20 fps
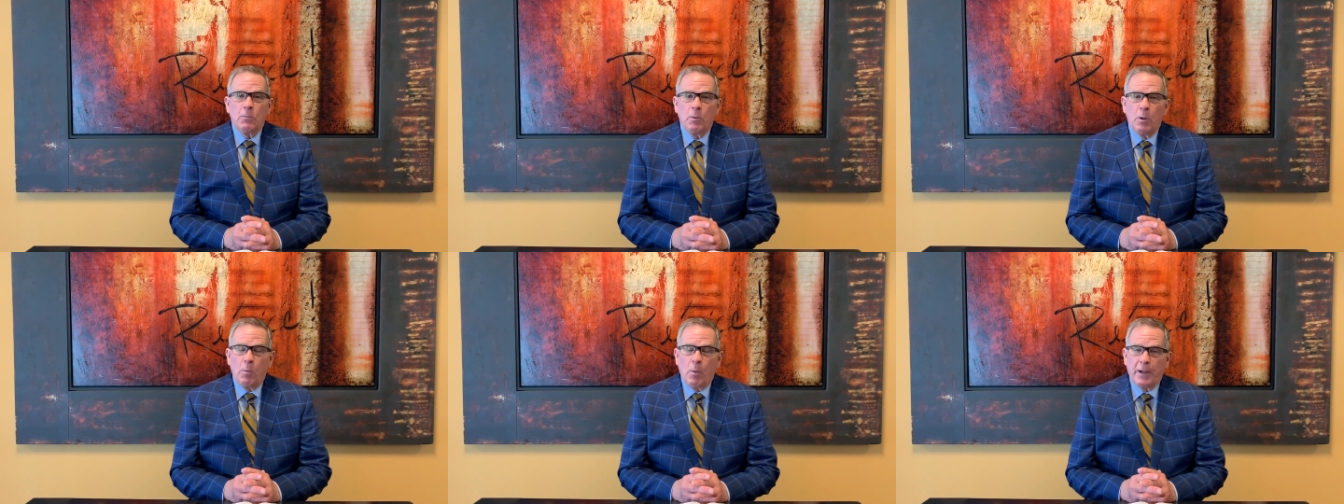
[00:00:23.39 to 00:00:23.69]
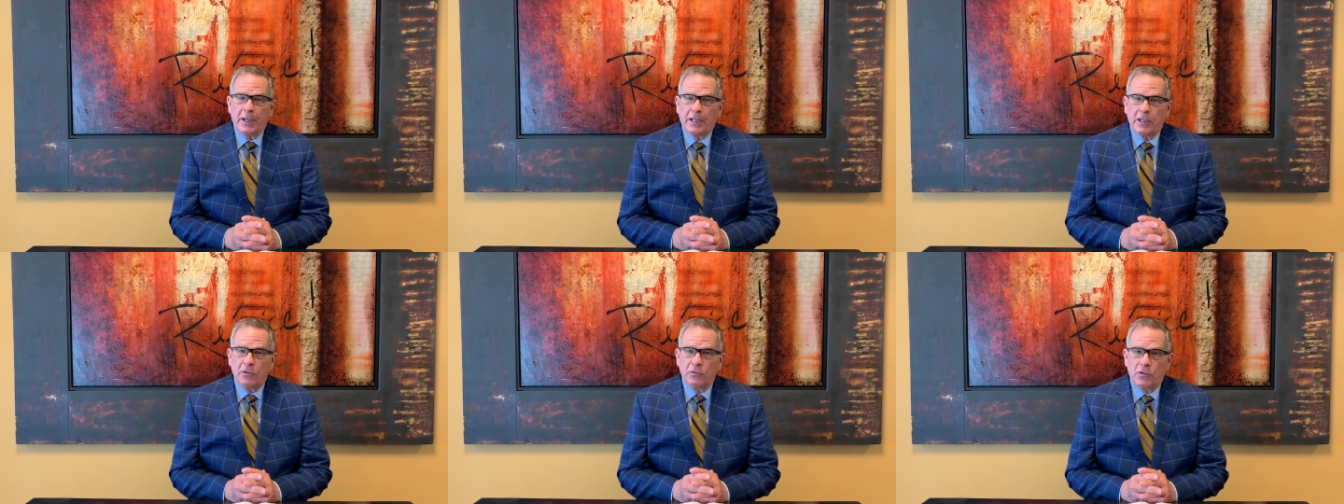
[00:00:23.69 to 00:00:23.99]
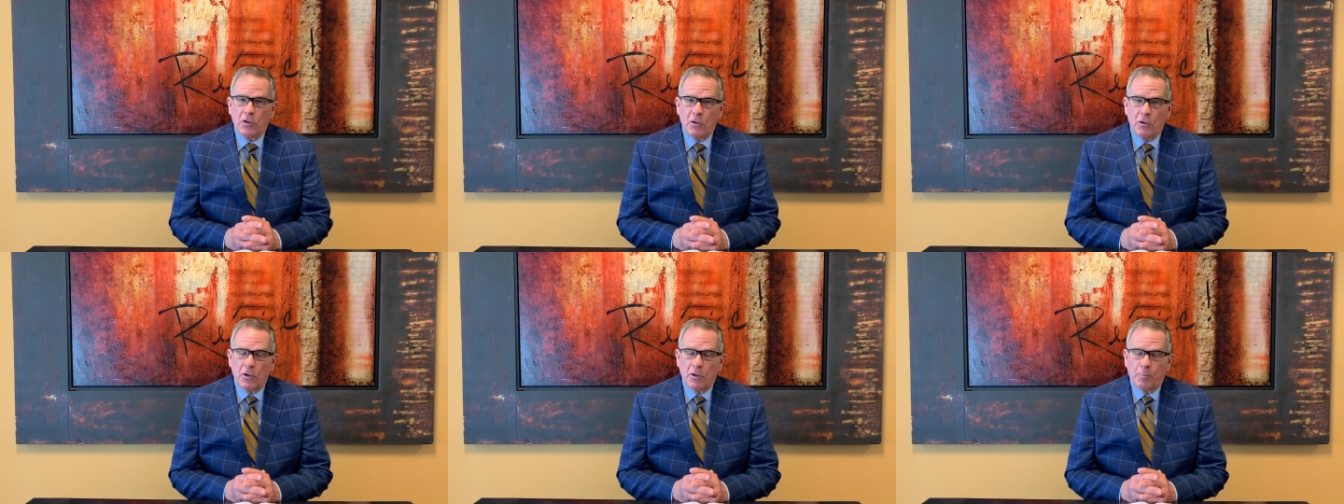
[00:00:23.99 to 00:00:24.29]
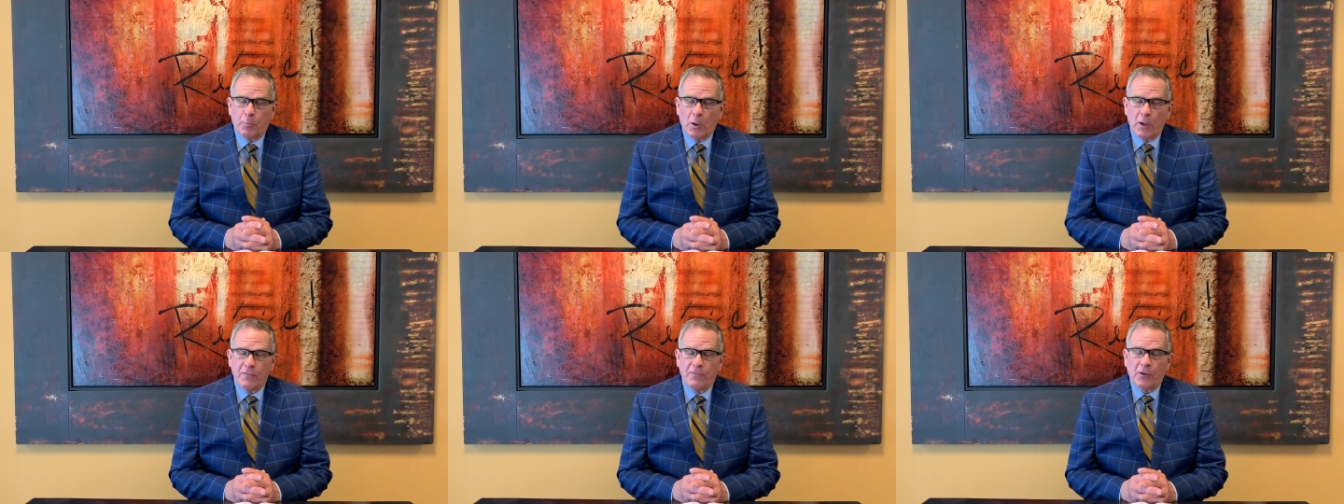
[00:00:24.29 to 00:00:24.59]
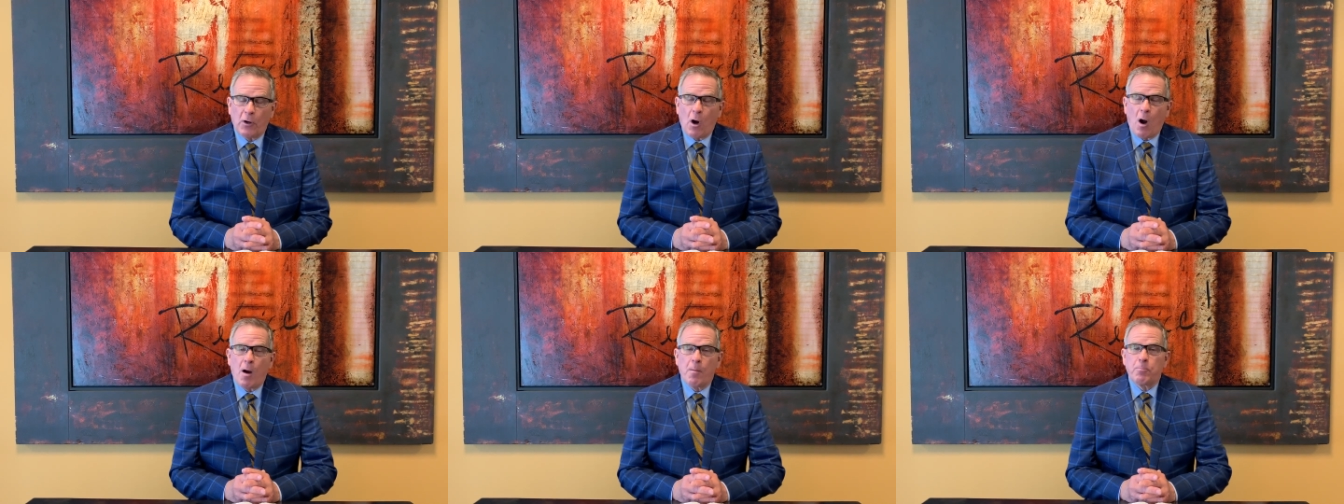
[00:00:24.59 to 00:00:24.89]
We want to continue to pray
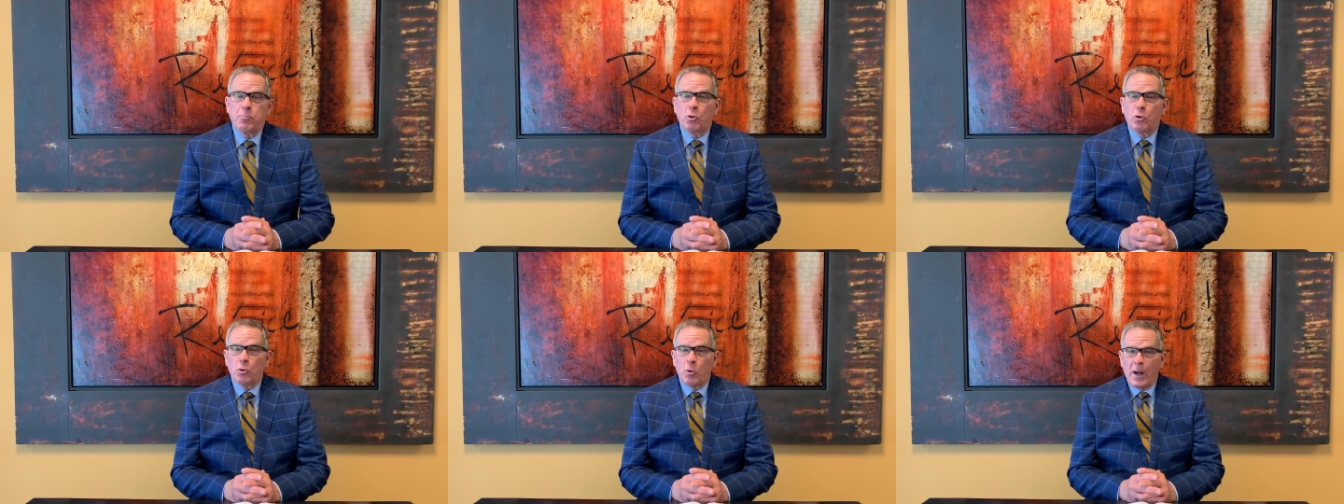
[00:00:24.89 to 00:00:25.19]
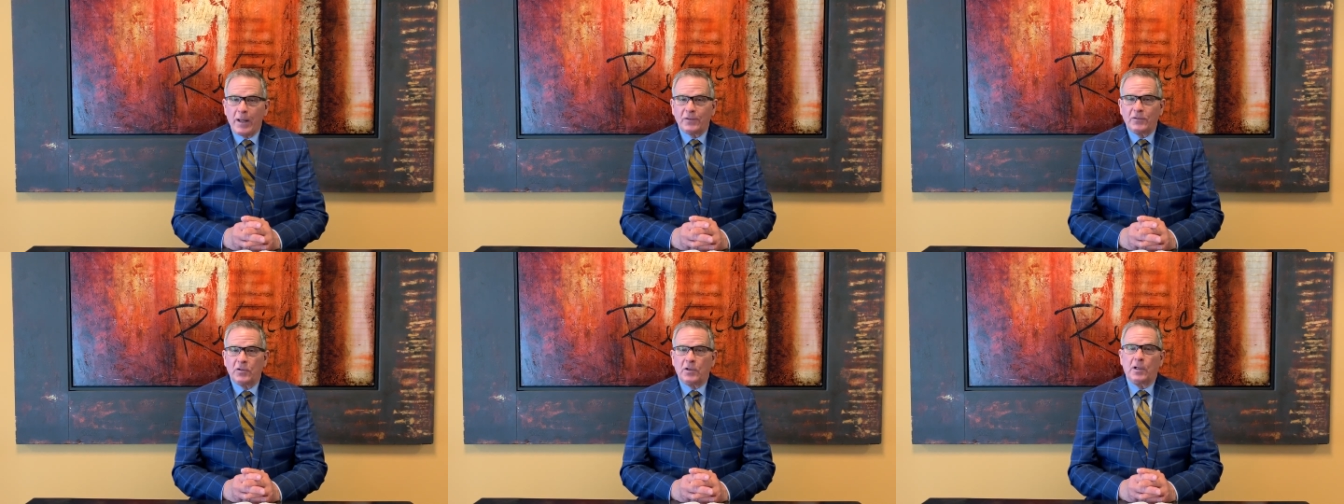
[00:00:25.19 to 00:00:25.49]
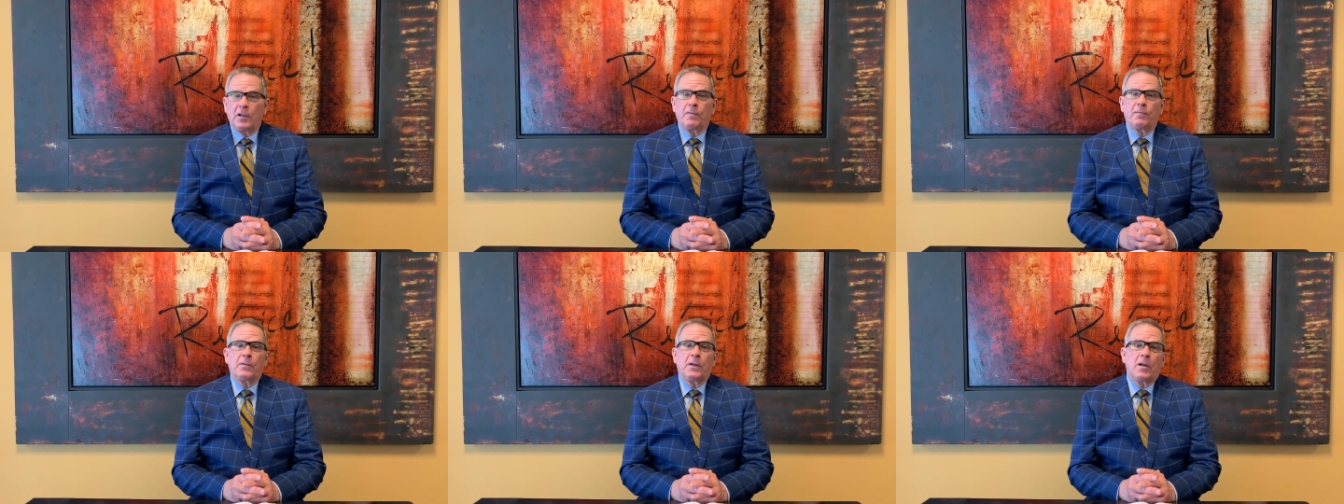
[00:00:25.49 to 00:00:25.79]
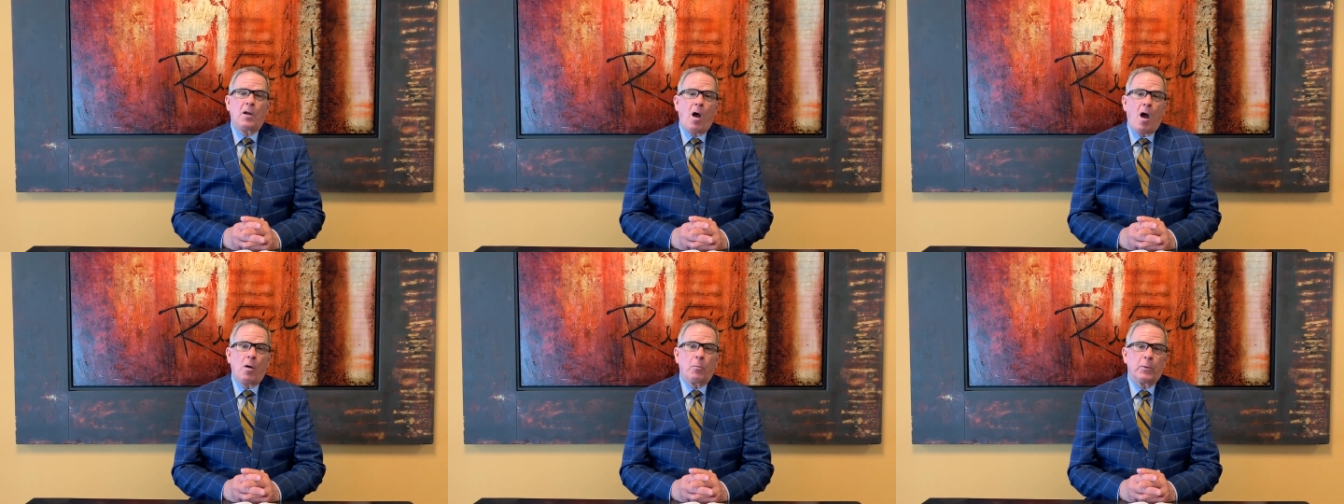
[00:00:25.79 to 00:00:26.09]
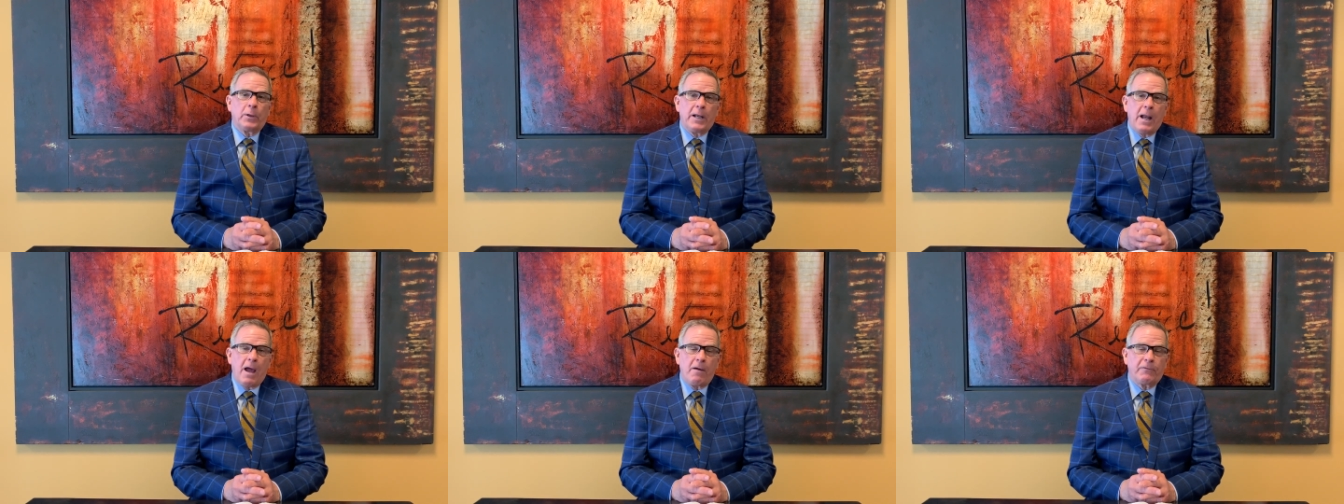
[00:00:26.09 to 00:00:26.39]
for our president that God
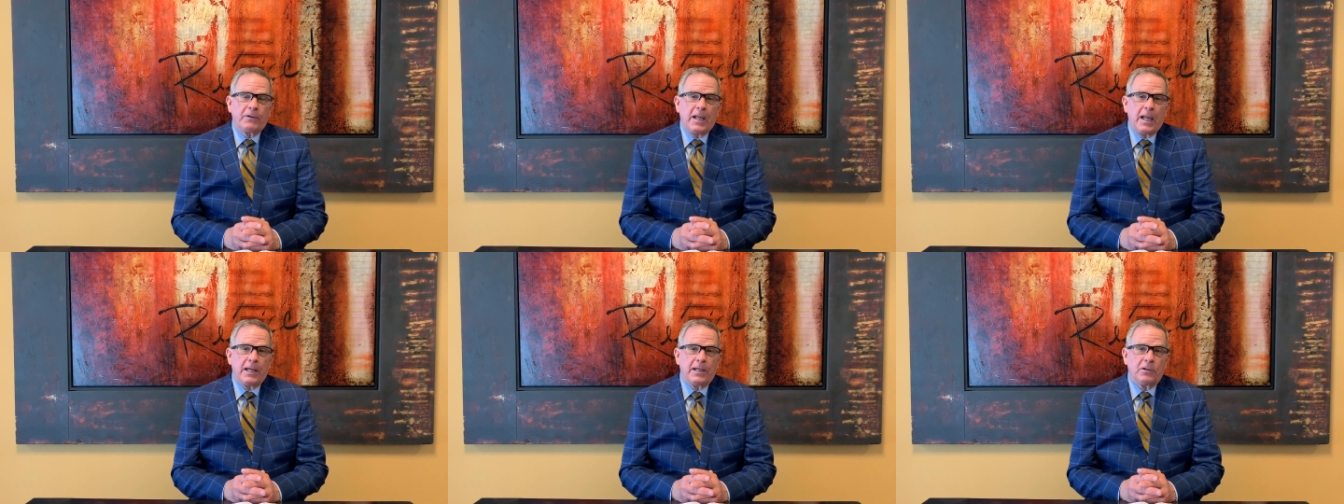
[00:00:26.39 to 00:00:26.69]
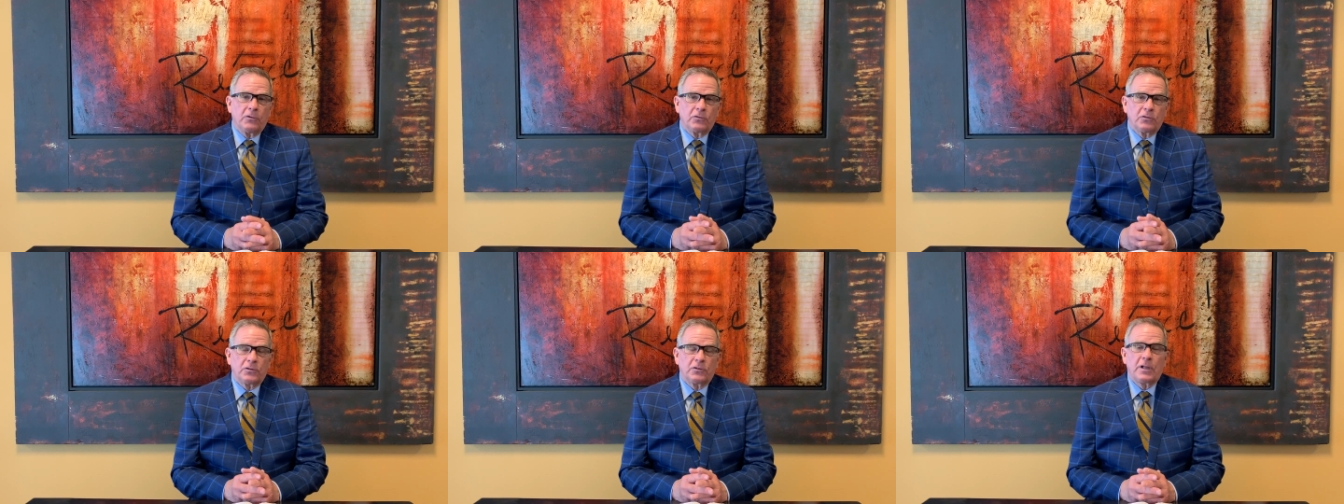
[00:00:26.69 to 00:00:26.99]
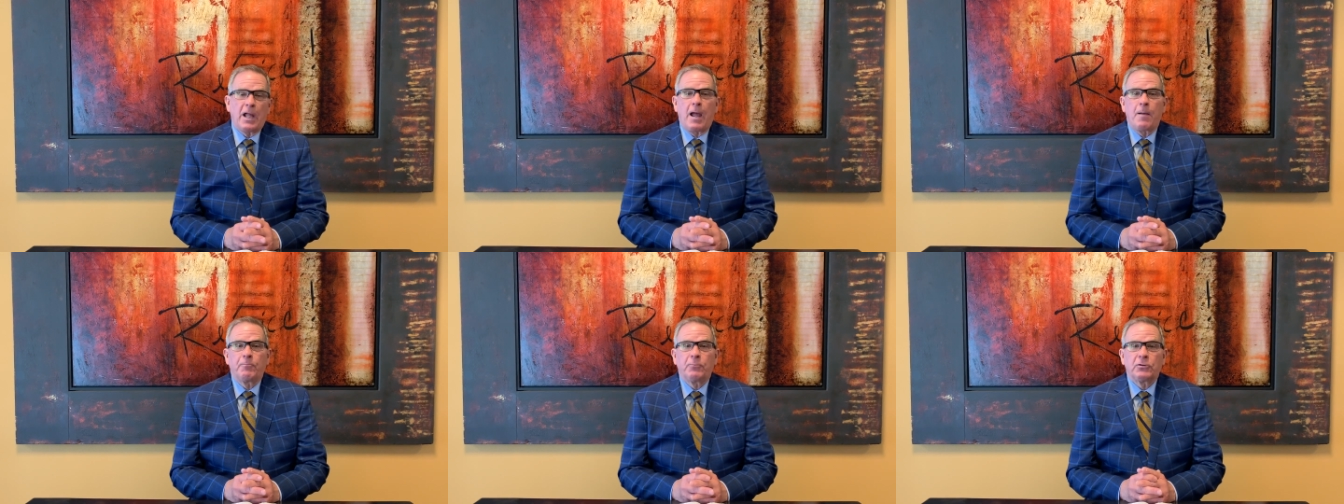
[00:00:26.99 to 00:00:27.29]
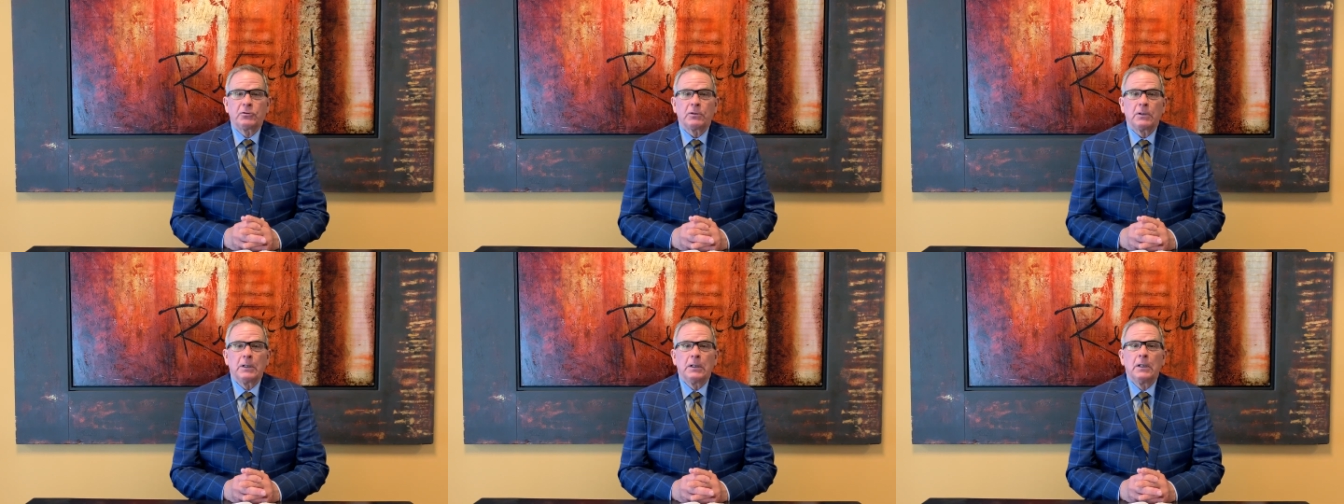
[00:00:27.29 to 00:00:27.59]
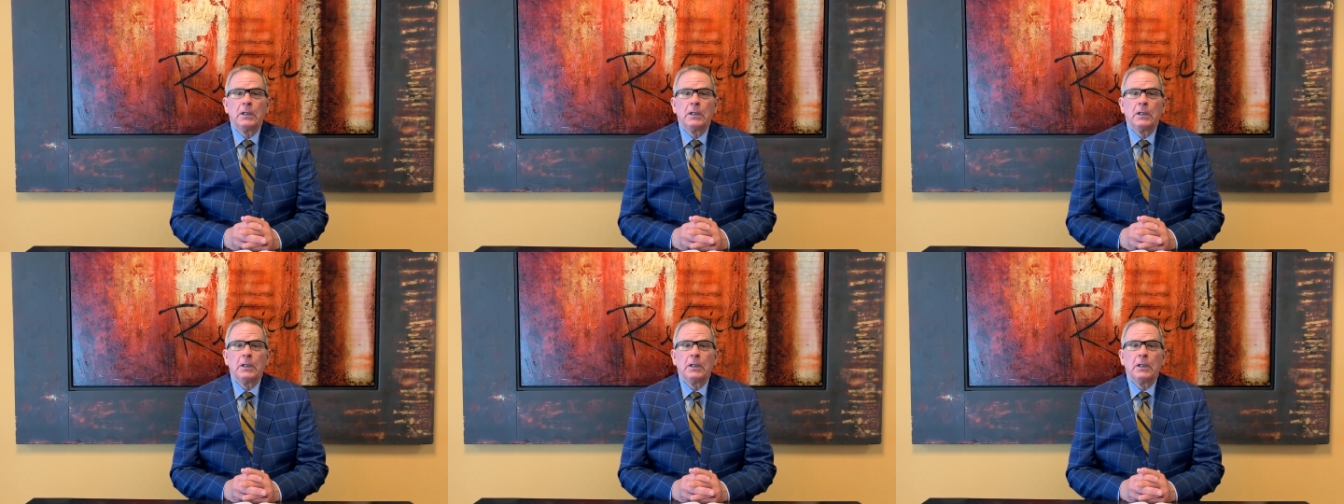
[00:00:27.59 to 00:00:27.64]
would navigate his steps